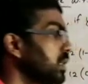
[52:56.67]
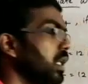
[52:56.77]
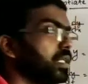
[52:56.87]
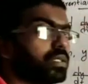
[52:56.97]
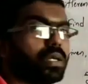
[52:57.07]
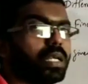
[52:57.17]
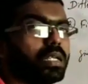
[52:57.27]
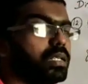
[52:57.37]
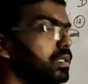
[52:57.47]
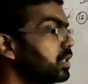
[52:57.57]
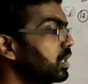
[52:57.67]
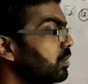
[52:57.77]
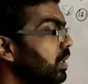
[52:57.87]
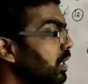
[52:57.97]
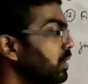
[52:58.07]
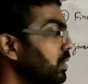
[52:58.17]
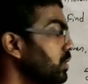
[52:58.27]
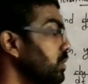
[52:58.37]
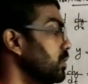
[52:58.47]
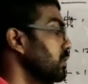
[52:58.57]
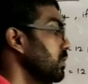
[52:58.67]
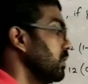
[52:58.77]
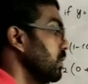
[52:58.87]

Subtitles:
sin square t by 2.